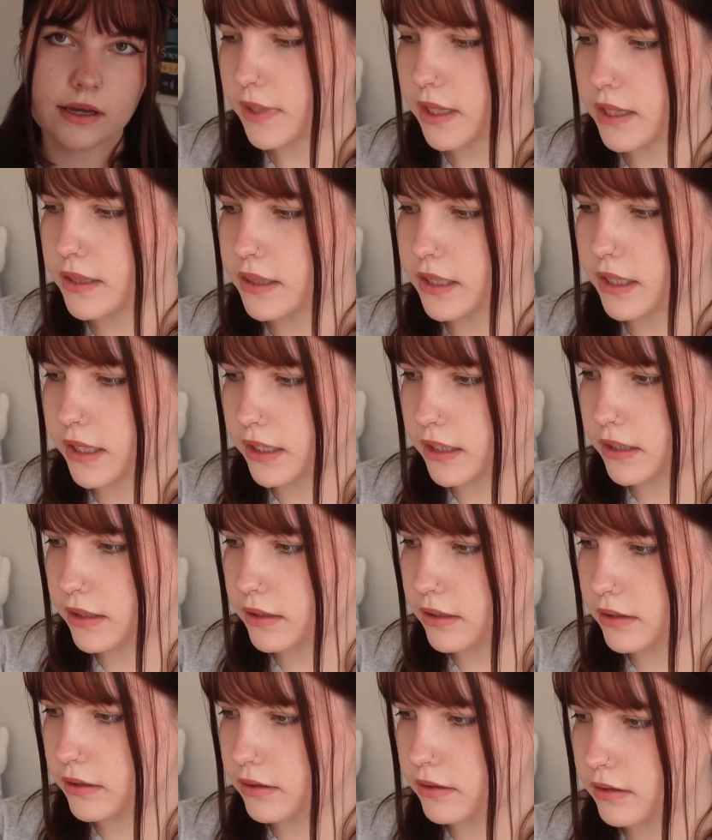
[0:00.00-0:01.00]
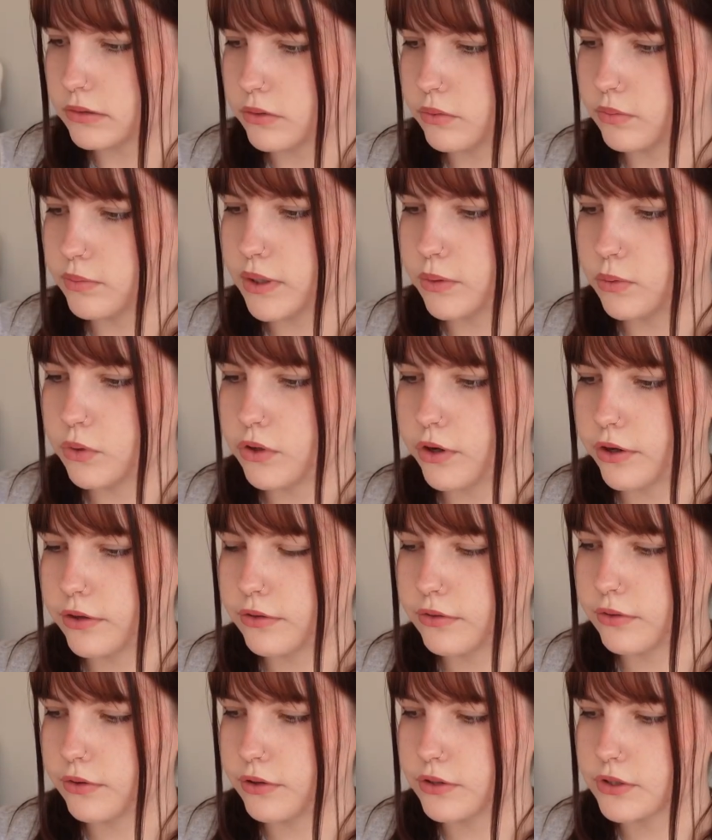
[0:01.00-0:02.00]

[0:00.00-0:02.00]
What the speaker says: and then we will go through.